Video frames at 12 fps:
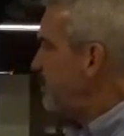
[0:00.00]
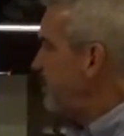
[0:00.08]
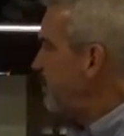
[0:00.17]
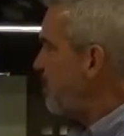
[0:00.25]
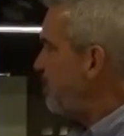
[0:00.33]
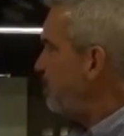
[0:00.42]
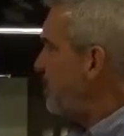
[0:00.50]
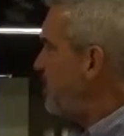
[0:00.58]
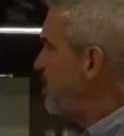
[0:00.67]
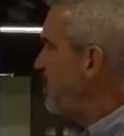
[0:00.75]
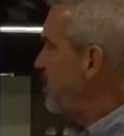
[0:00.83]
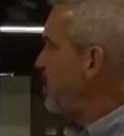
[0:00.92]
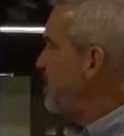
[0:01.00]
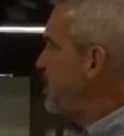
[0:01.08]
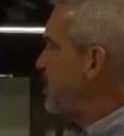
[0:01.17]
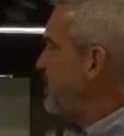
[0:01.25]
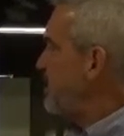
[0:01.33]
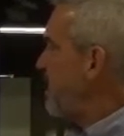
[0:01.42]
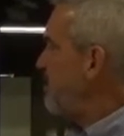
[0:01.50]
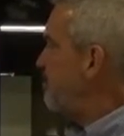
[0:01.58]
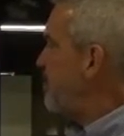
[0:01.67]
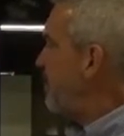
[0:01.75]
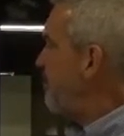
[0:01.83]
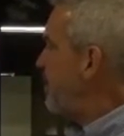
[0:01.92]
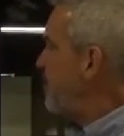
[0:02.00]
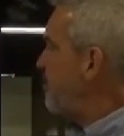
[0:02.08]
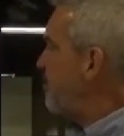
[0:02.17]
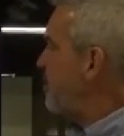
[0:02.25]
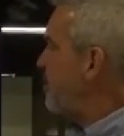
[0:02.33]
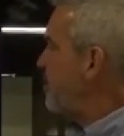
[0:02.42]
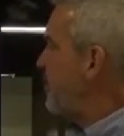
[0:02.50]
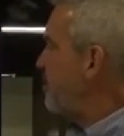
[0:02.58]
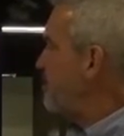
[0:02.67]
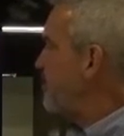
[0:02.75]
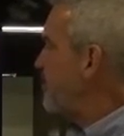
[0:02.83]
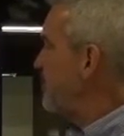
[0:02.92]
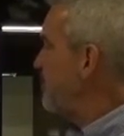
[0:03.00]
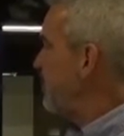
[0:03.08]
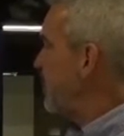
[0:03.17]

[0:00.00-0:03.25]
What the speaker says: graphic here, anytime you have L1 or L2 or